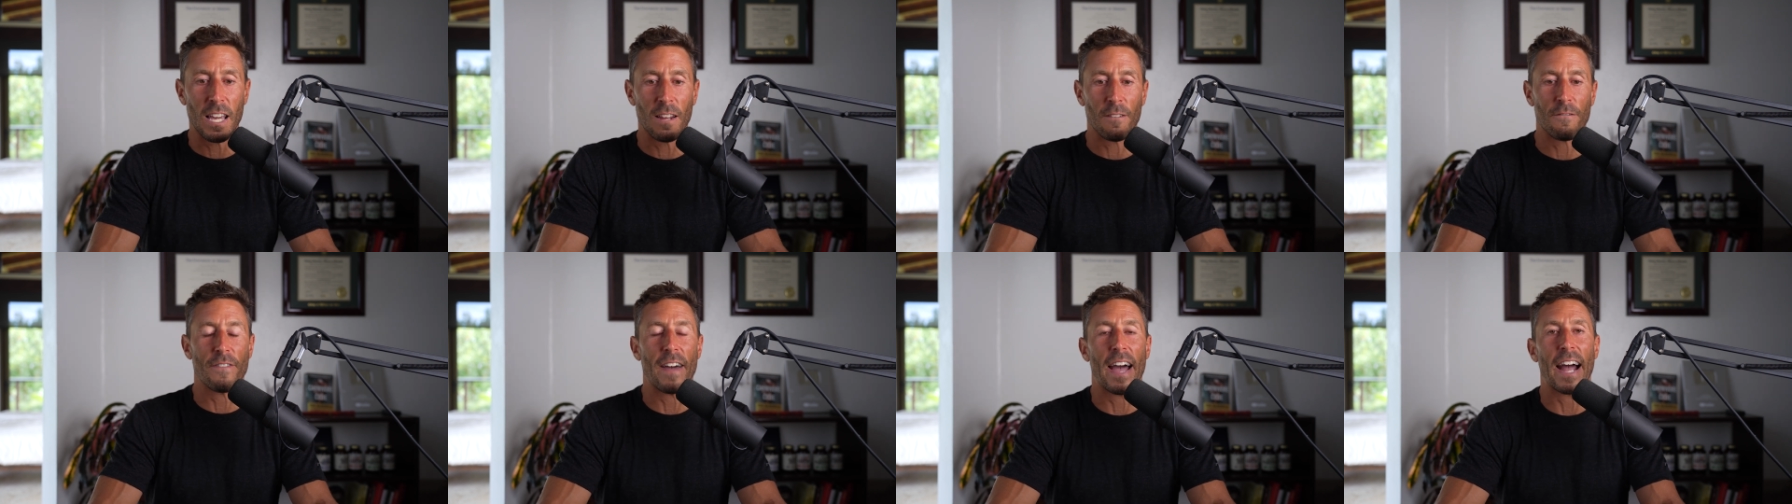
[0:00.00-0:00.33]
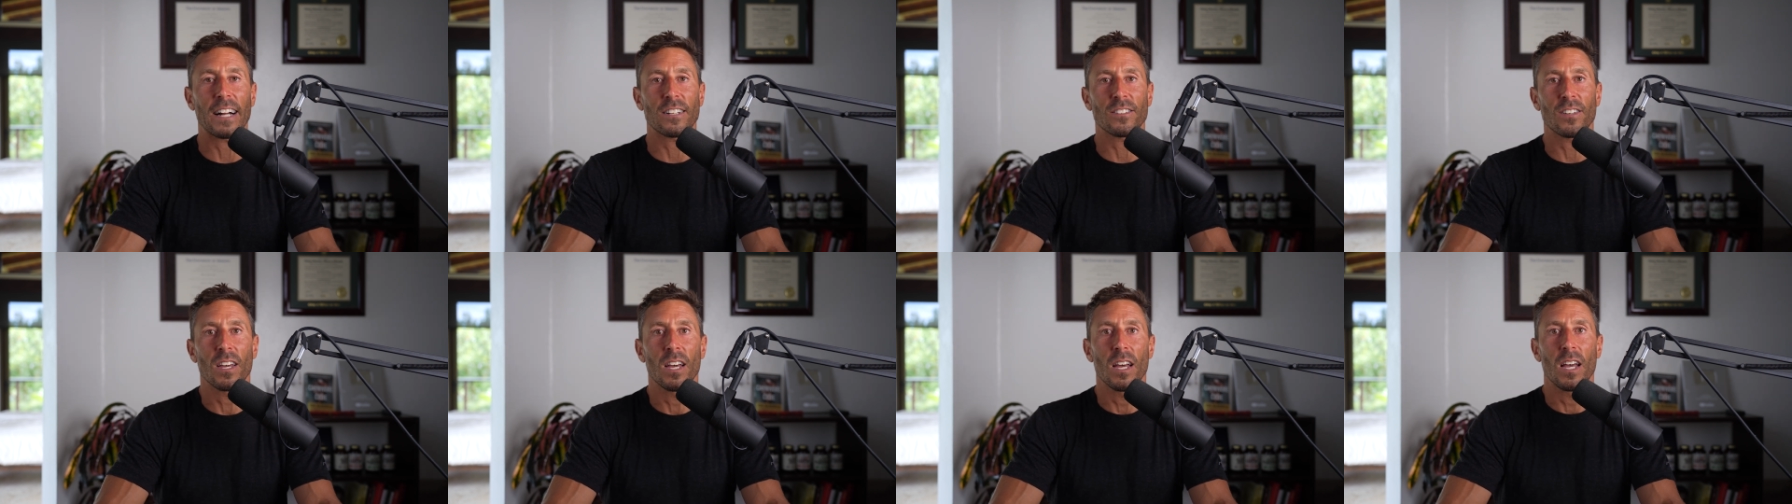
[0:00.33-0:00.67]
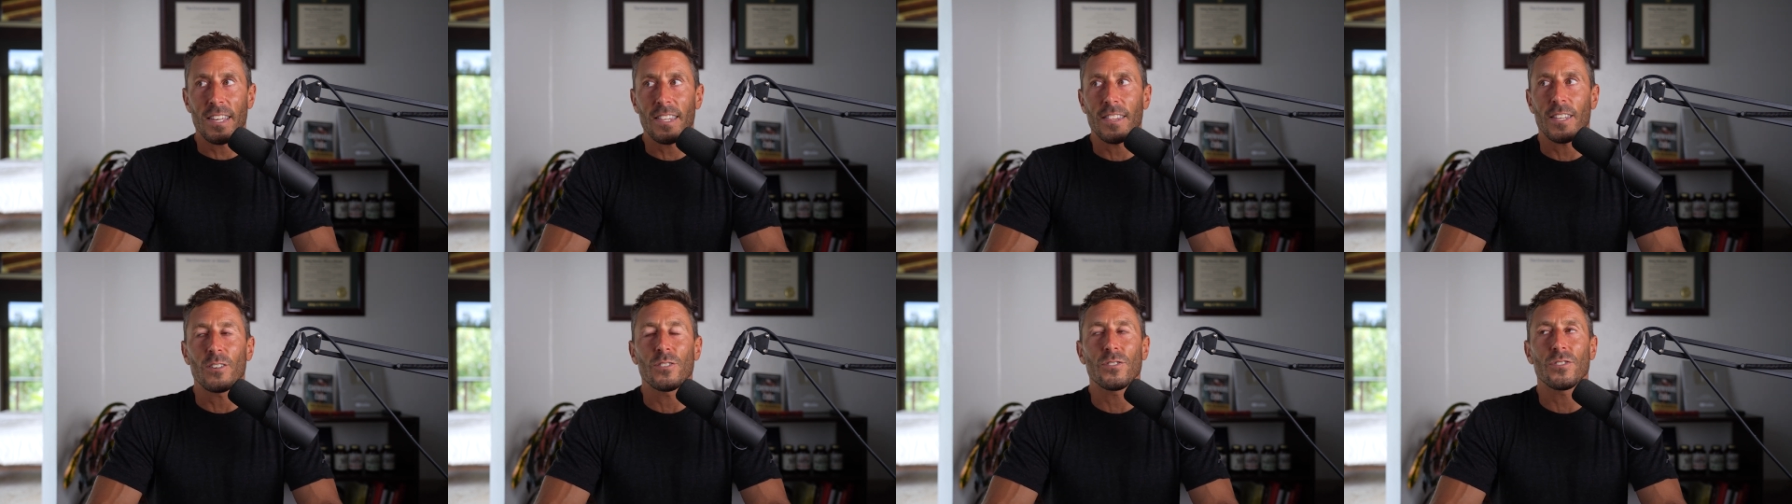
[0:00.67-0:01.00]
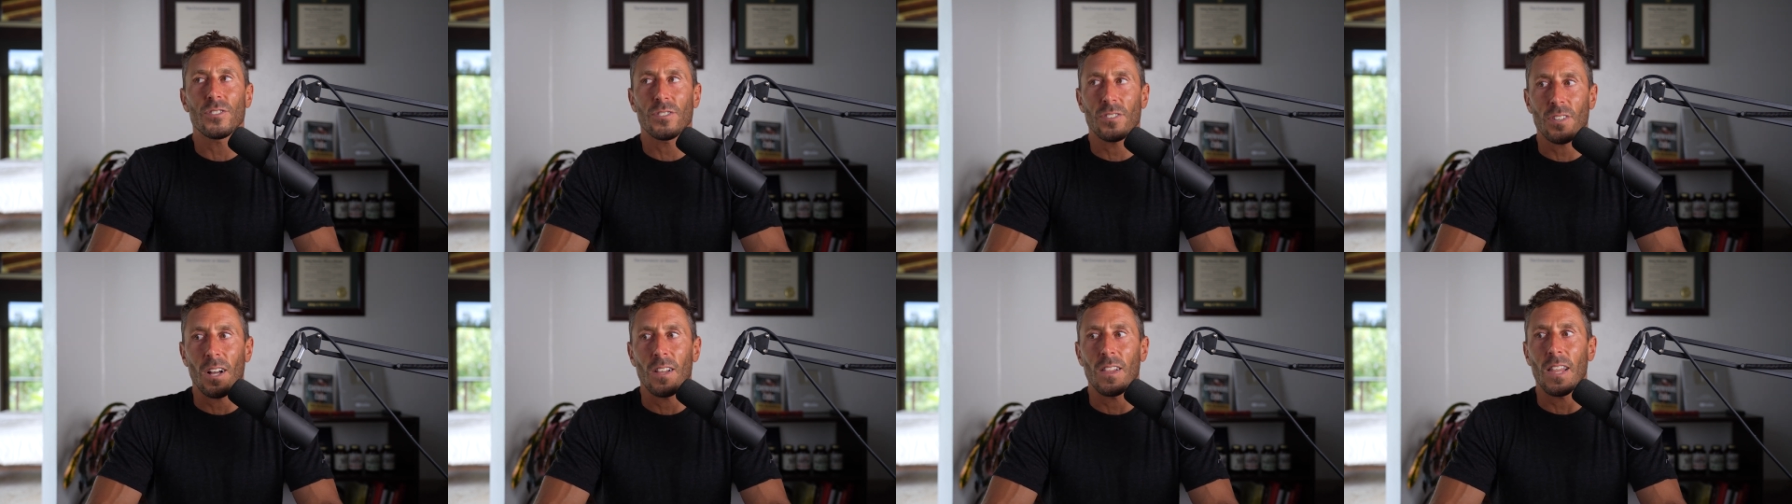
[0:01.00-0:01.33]
In fact, I think
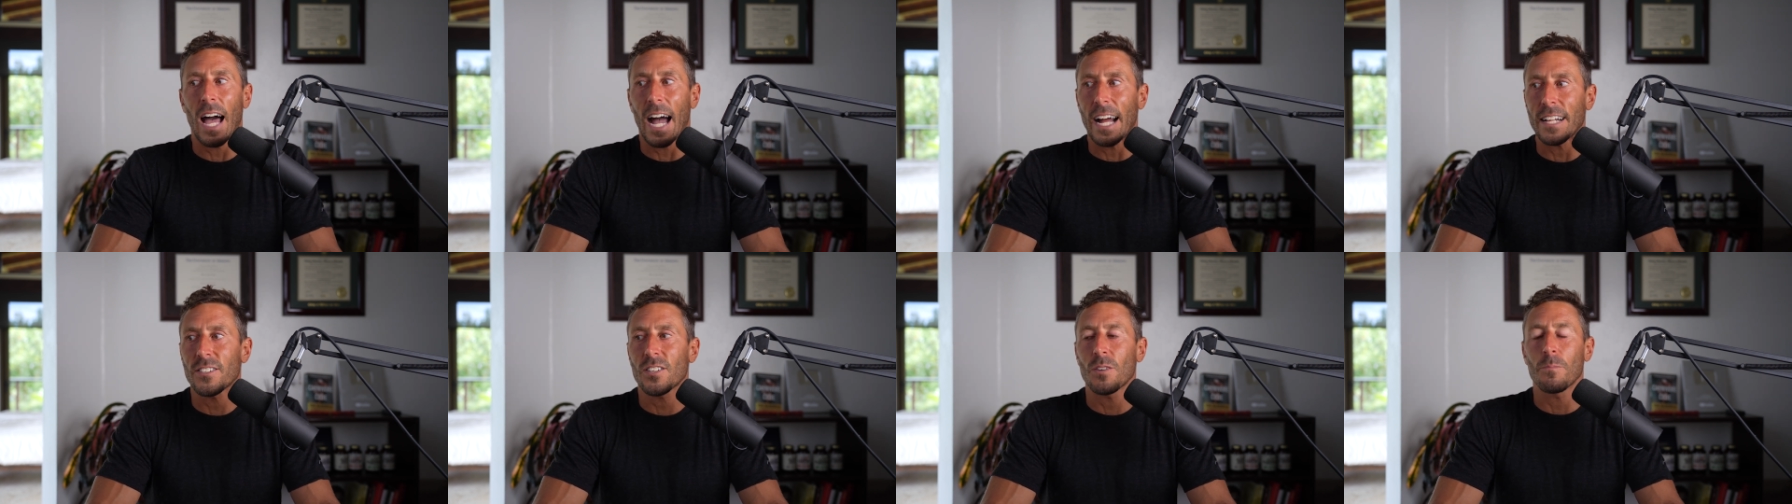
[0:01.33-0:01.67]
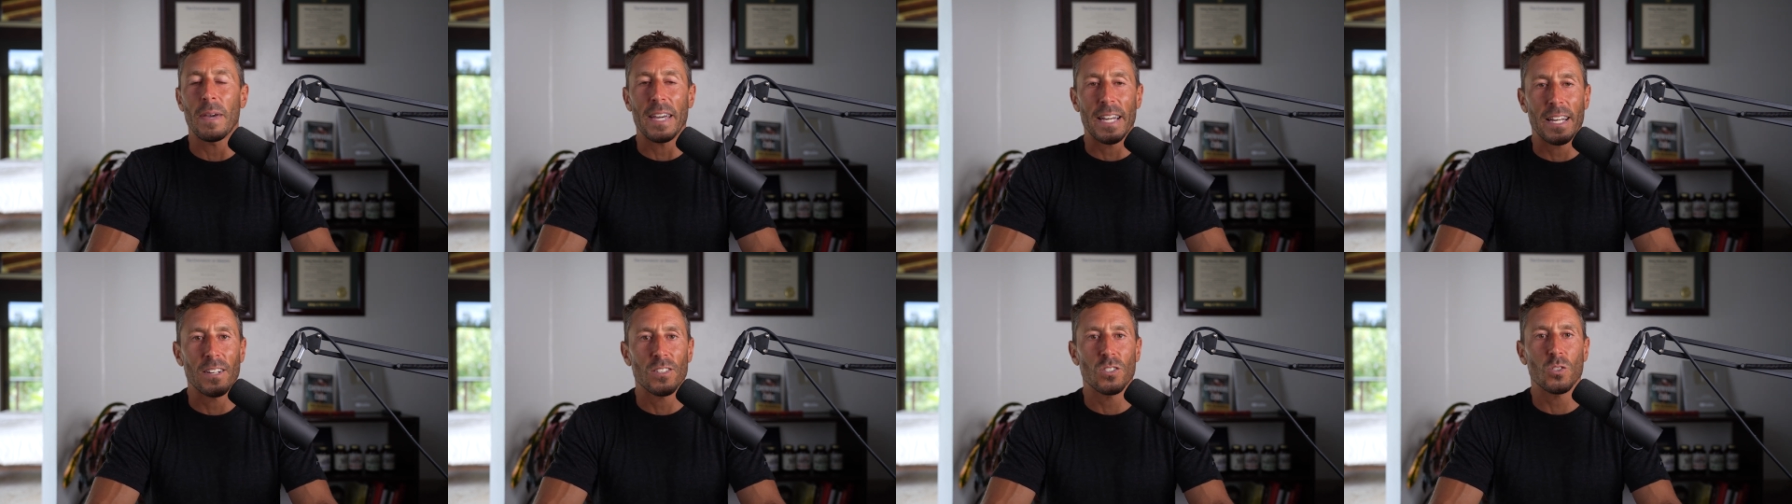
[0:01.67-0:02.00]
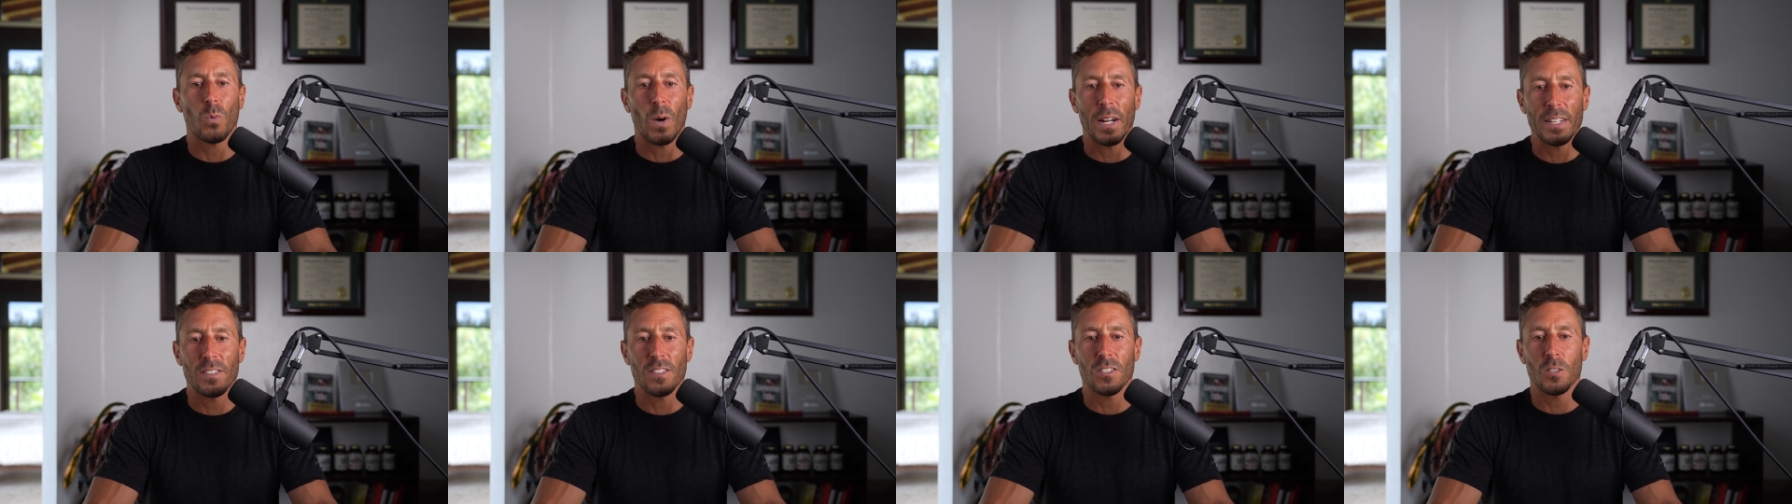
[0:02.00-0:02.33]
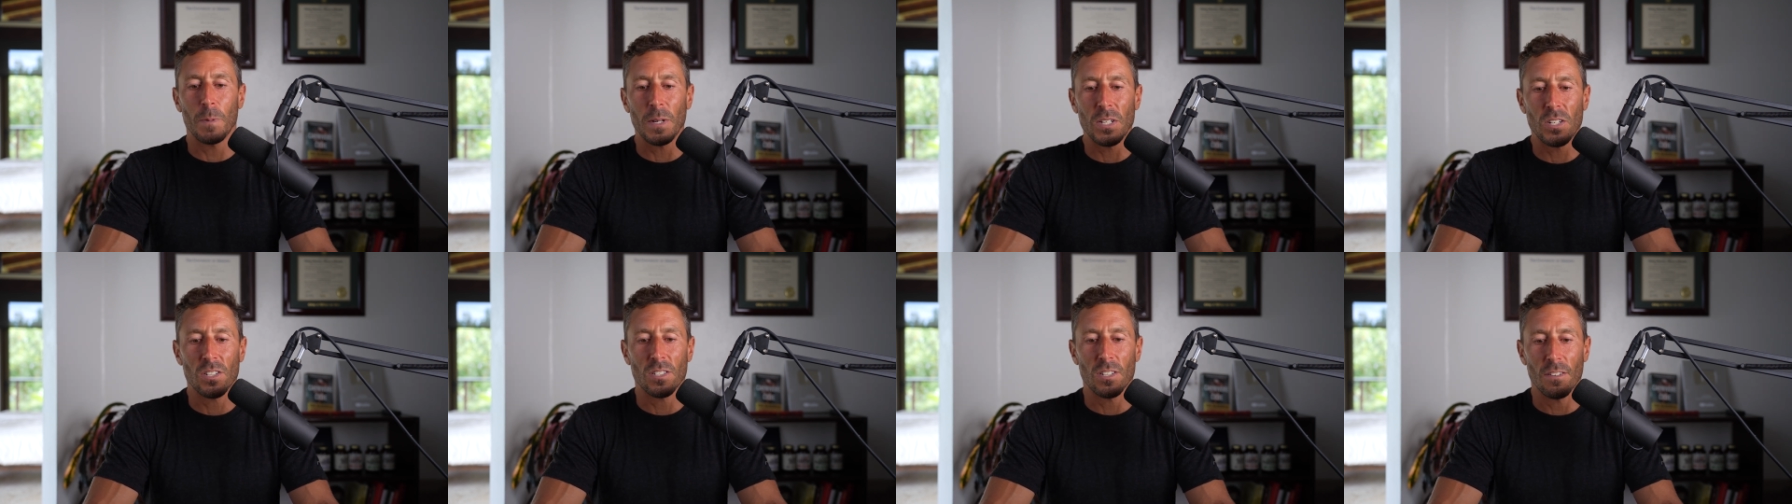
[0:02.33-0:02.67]
there's a lot to make us quite
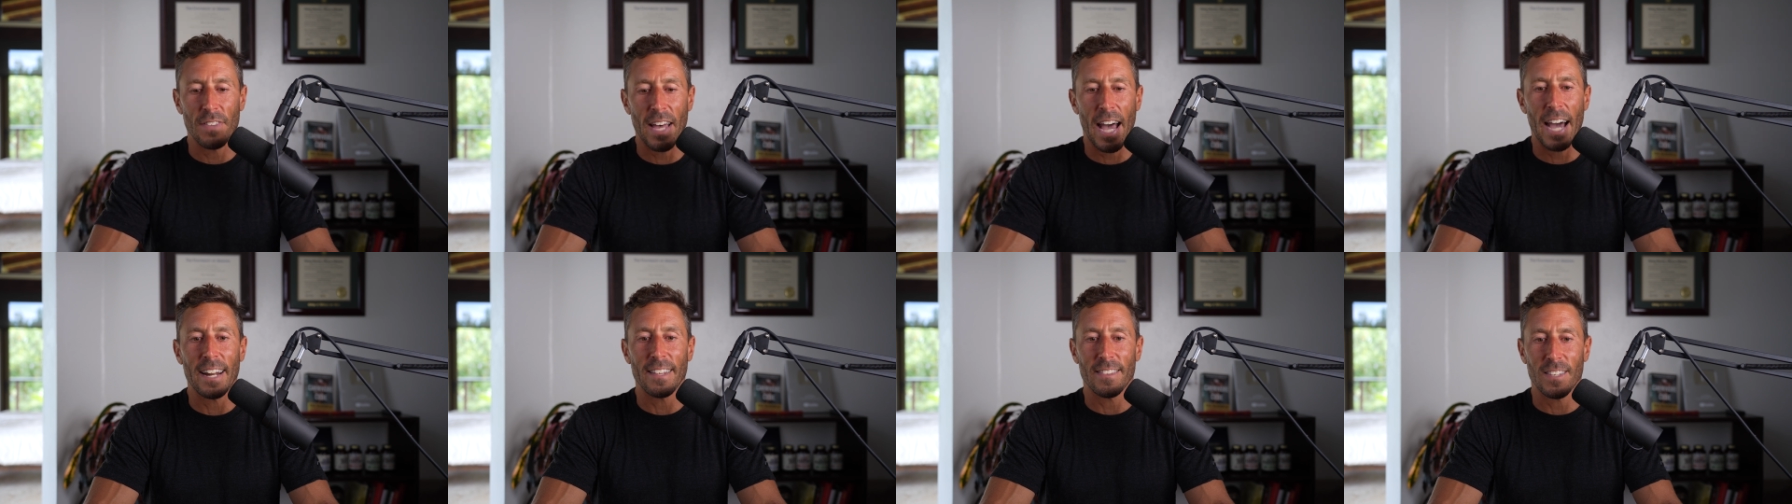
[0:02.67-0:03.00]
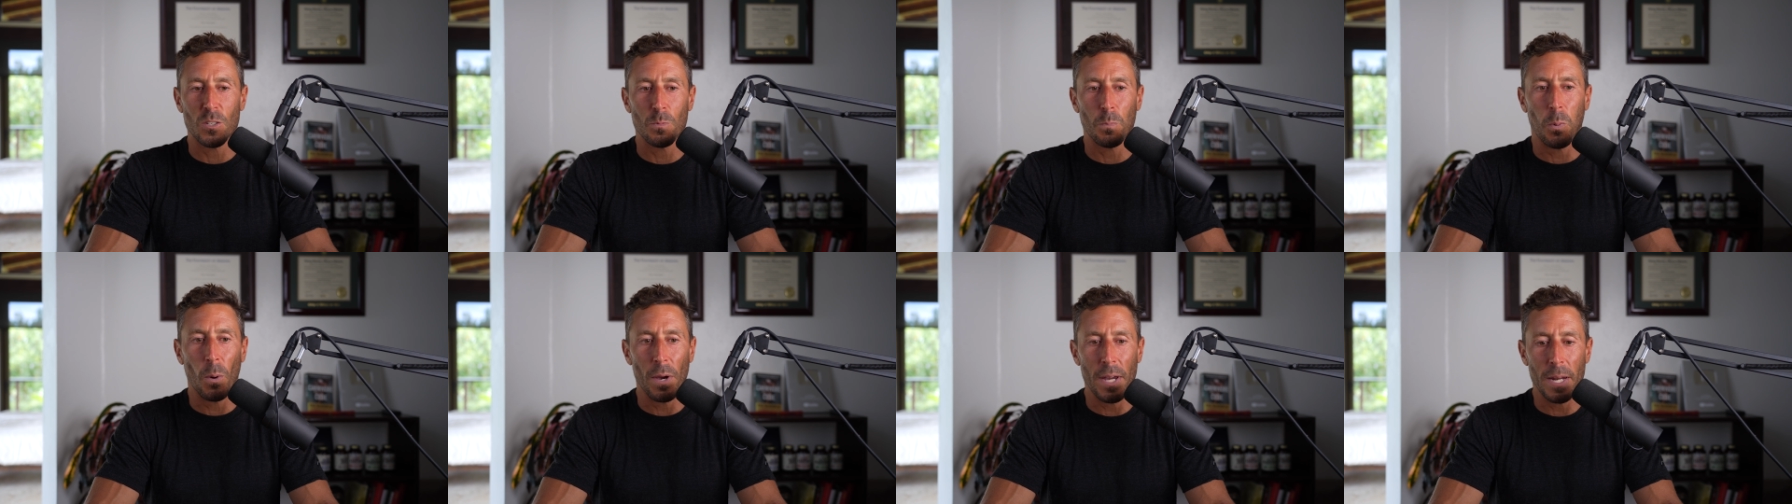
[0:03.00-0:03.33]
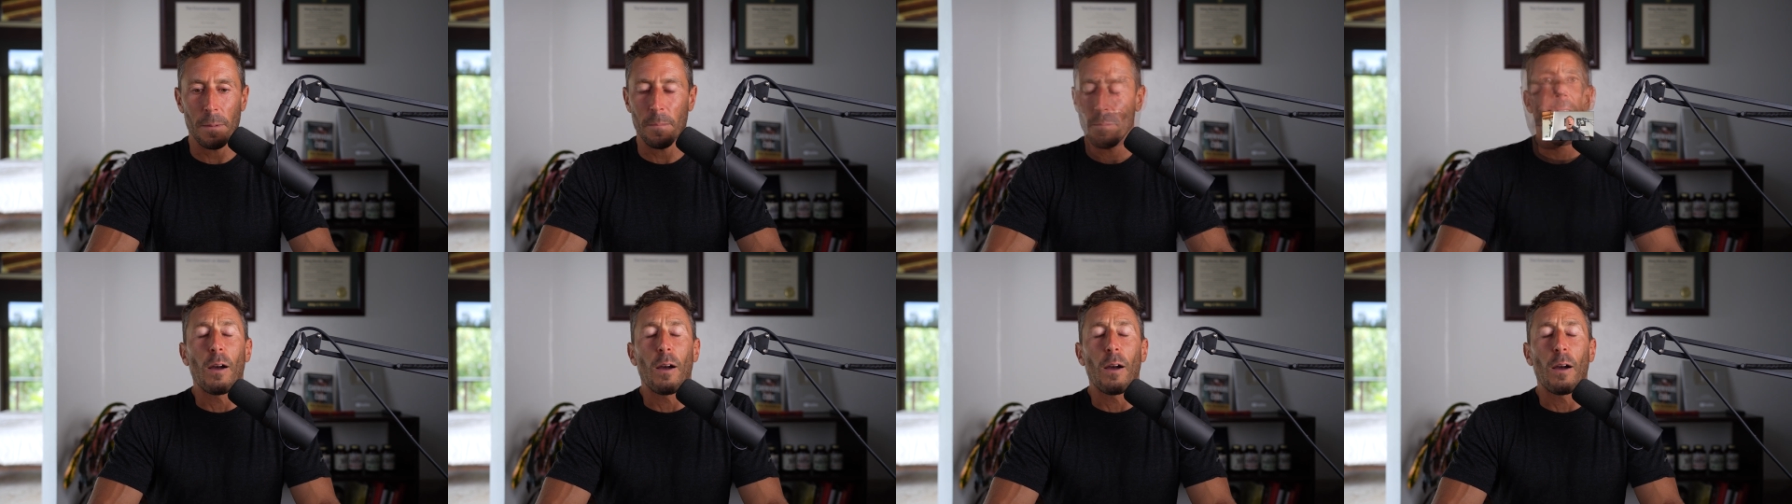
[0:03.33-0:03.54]
suspicious of that at this point.